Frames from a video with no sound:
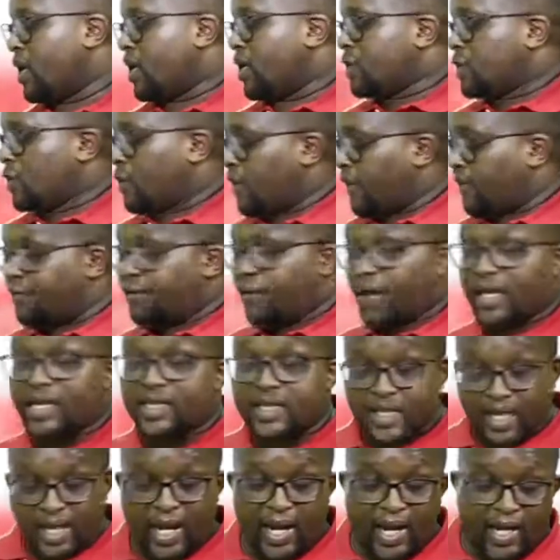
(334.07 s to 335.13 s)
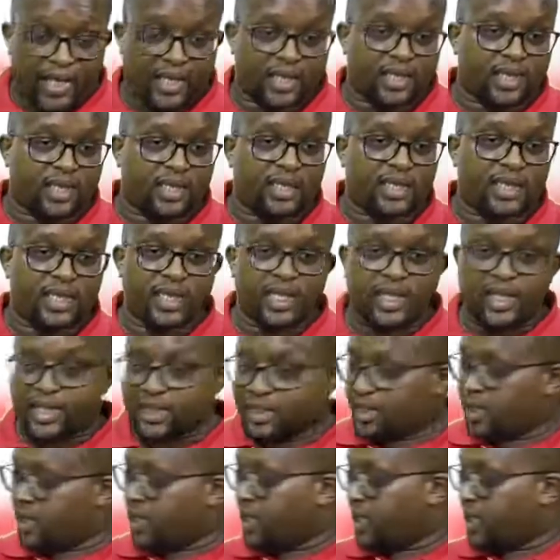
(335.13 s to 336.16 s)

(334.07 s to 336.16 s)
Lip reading: So the first S is